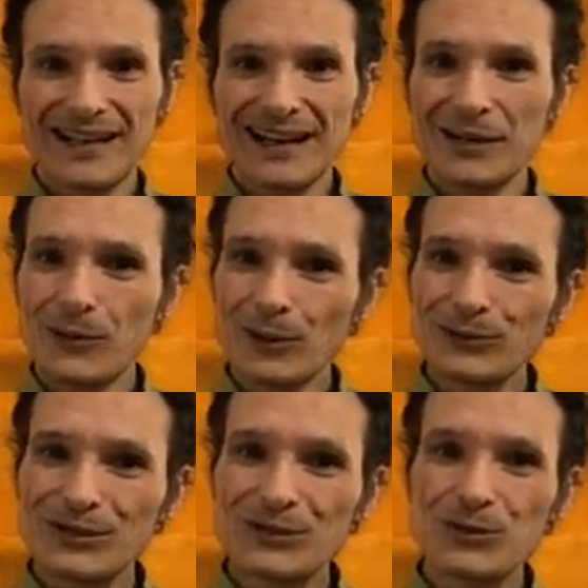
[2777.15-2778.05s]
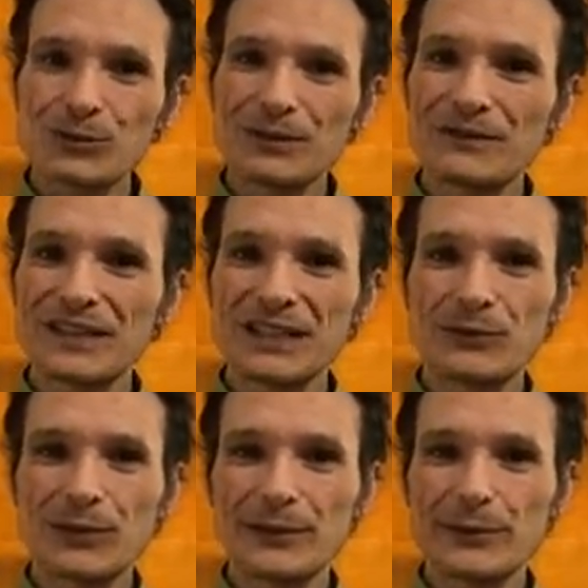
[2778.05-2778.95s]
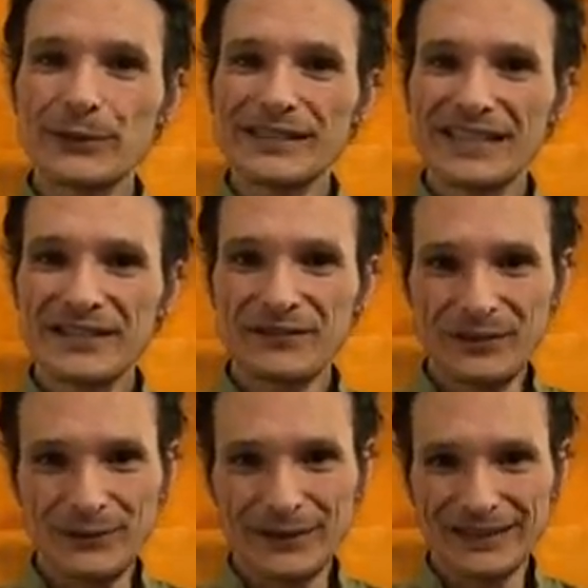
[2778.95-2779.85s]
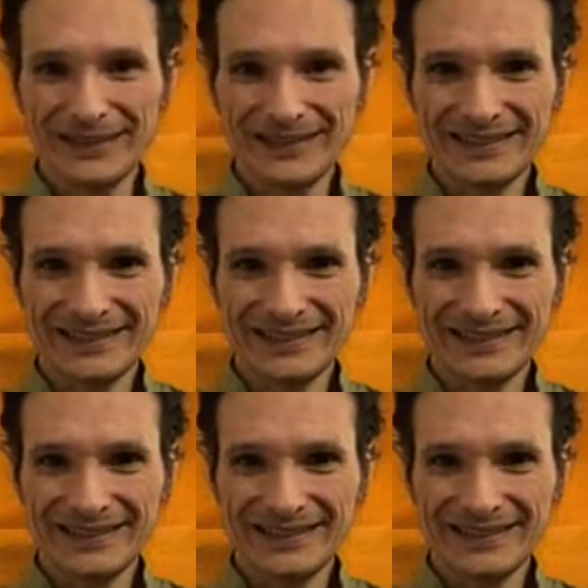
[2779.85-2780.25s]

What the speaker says: I wanted to be very well with everyone.